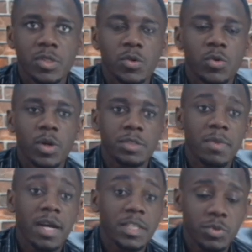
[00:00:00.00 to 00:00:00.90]
Who else?
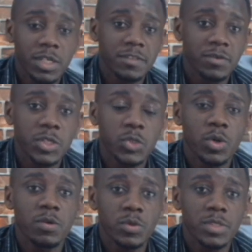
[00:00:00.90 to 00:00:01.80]
Marcus Rashford is
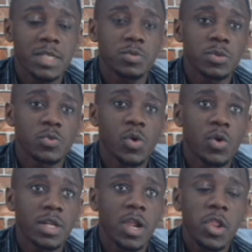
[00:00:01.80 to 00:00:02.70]
one of those that really
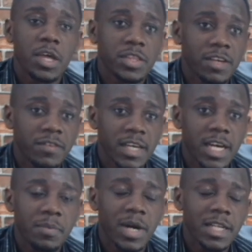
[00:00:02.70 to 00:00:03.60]
won the FA
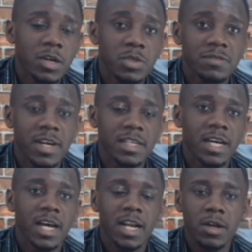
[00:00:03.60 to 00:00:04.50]
Cup under Louis van
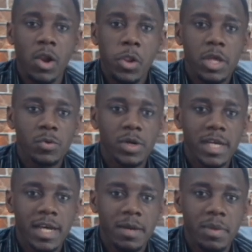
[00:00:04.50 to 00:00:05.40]
Gaal. He won a
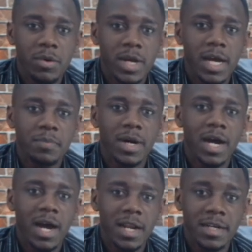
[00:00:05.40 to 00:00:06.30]
Carabao
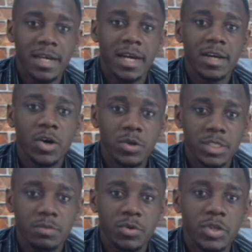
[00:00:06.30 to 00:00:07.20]
Cup under
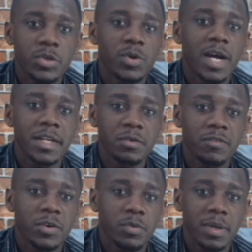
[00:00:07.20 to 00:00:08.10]
Jose Mourinho and a
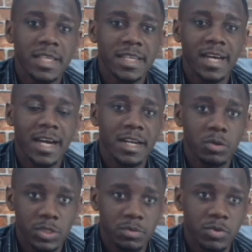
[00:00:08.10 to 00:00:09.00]
UEFA Europa League under
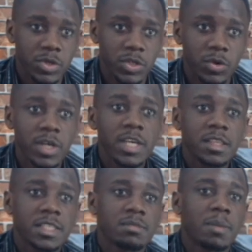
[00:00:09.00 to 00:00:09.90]
Jose Mourinho.
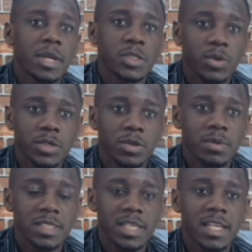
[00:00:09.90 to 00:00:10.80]
The same applies to Antoine
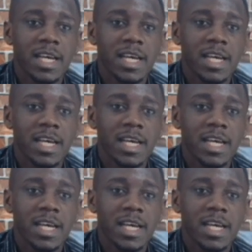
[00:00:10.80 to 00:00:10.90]
Martial.